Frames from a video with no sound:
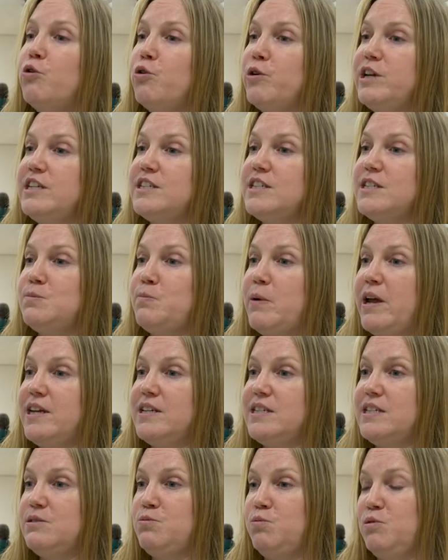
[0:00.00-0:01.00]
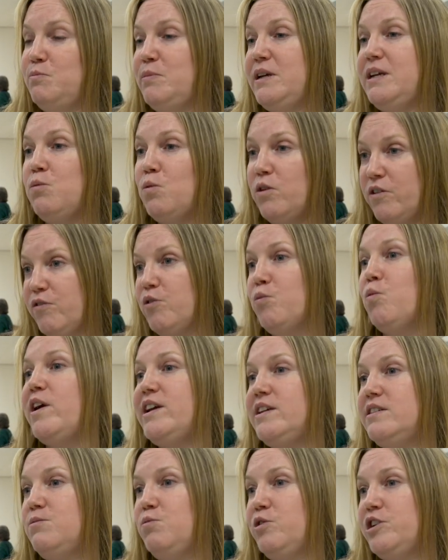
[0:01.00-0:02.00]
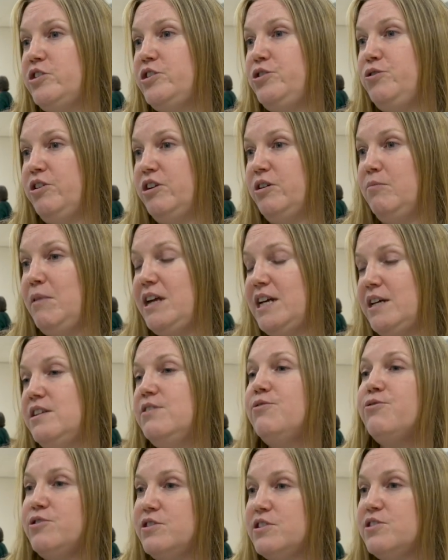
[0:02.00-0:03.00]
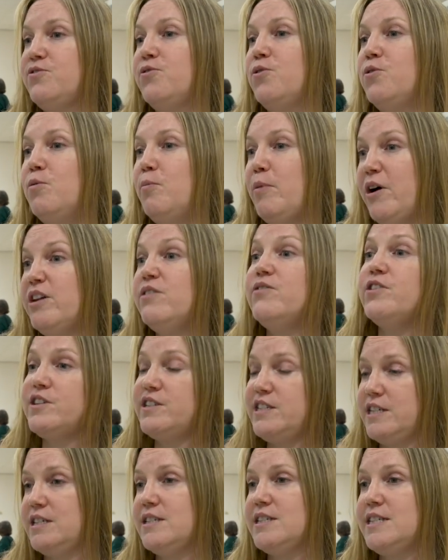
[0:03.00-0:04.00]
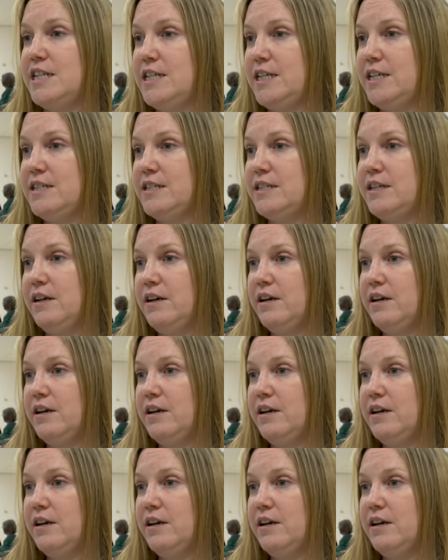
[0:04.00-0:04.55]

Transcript: green space would be one of the ways in which you can make a difference for biodiversity in cities.